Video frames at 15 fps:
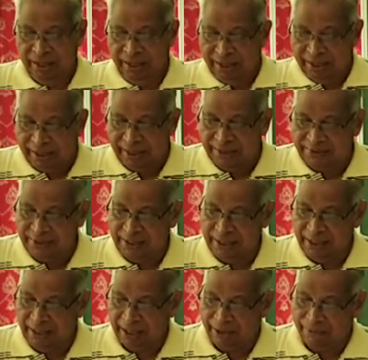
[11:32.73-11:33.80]

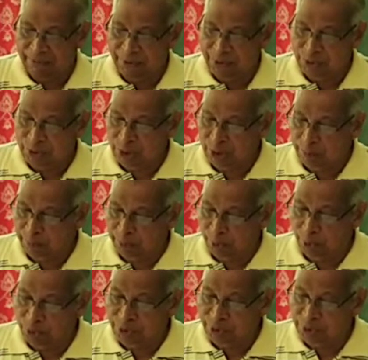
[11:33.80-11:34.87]
Reasoning refers to the
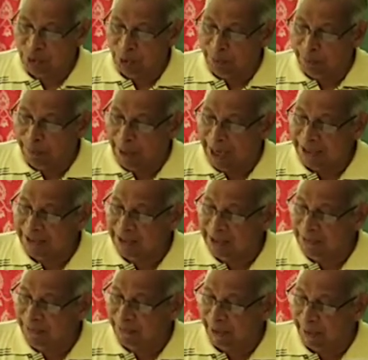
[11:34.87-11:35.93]
process of
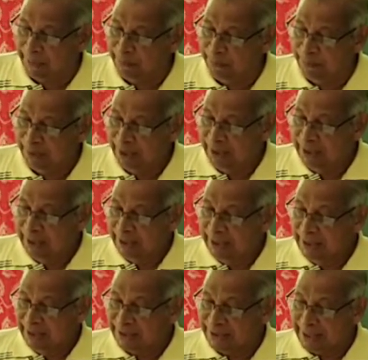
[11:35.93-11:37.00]
passing from
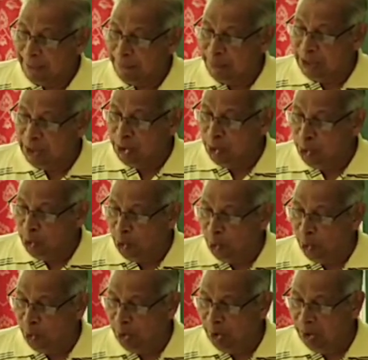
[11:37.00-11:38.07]
something
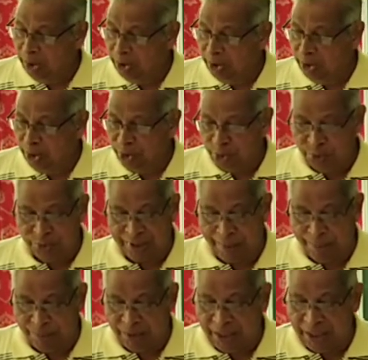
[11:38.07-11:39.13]
known to
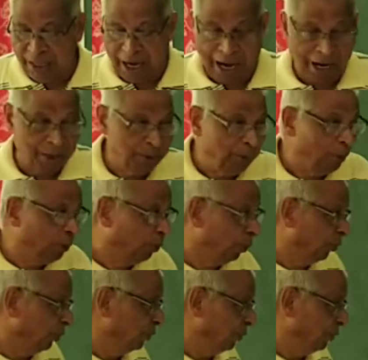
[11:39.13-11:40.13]
something unknown.